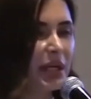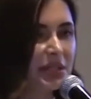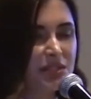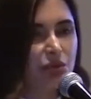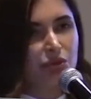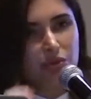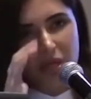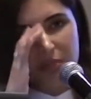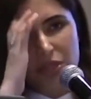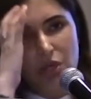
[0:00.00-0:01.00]
It's going to
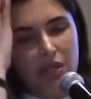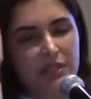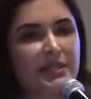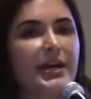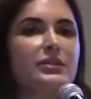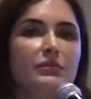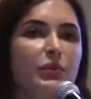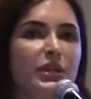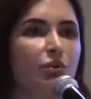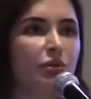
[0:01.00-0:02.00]
come in
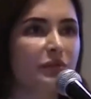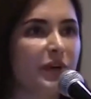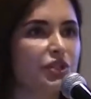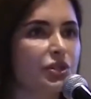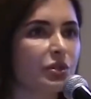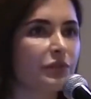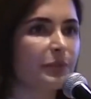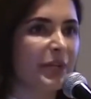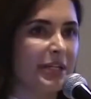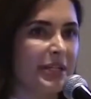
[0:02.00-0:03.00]
contact. We know the function of
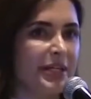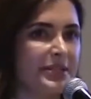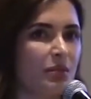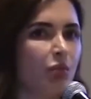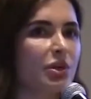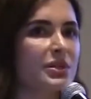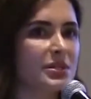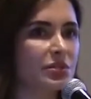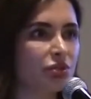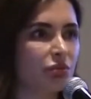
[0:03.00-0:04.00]
platelets. What
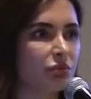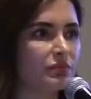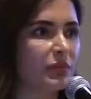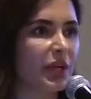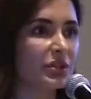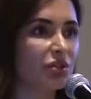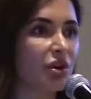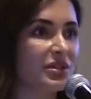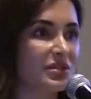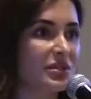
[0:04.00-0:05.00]
does it do? It
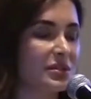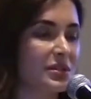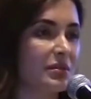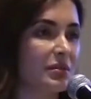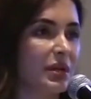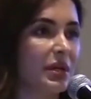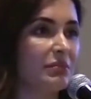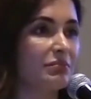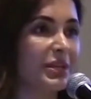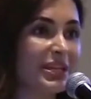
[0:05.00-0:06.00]
causes
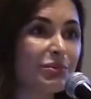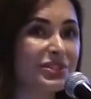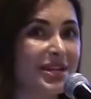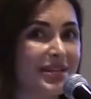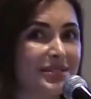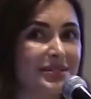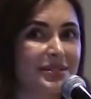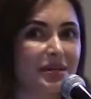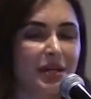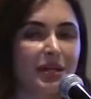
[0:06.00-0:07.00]
hemostasis.
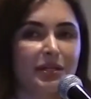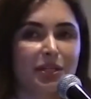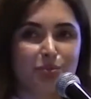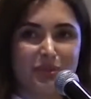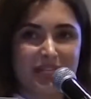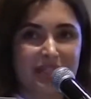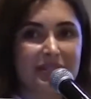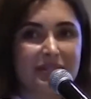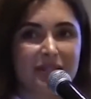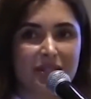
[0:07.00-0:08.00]
That
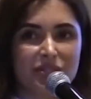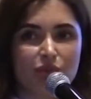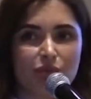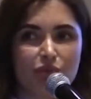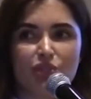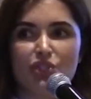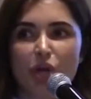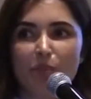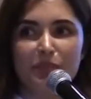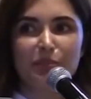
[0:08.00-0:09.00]
means that it's going to
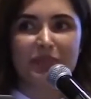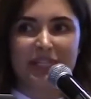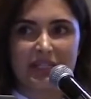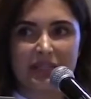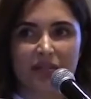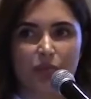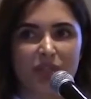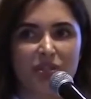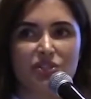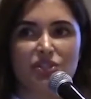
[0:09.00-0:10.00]
stop the bleeding
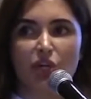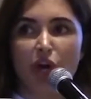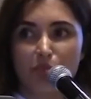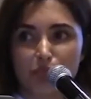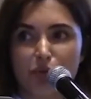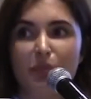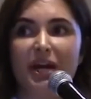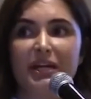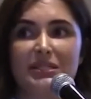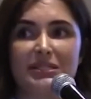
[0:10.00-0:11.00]
when there is a
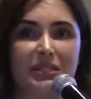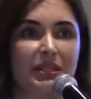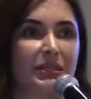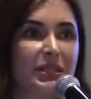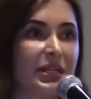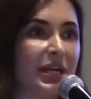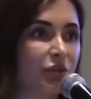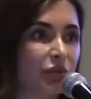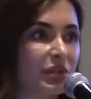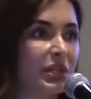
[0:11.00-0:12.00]
compromise in the
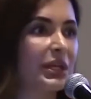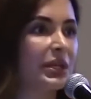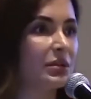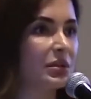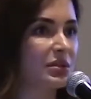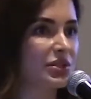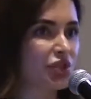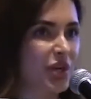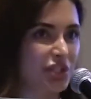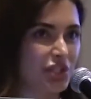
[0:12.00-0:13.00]
endothelial
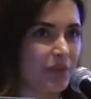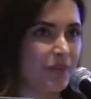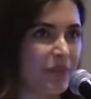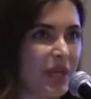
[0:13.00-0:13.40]
structure.